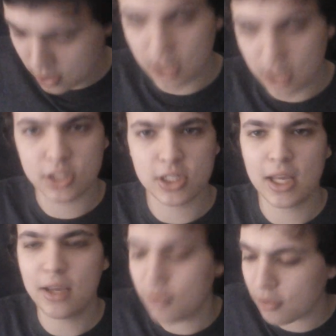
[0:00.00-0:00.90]
inner
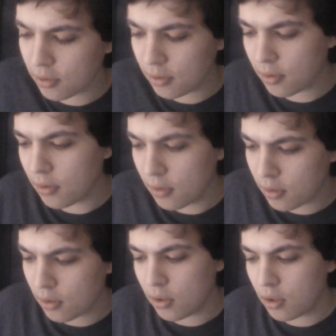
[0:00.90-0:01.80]
sleeve.
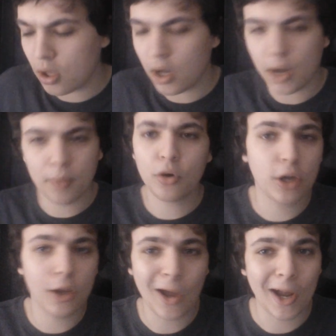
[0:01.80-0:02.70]
I'm not
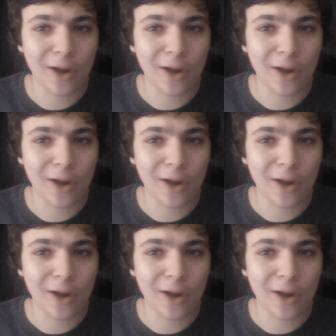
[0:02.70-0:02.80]
gonna lie,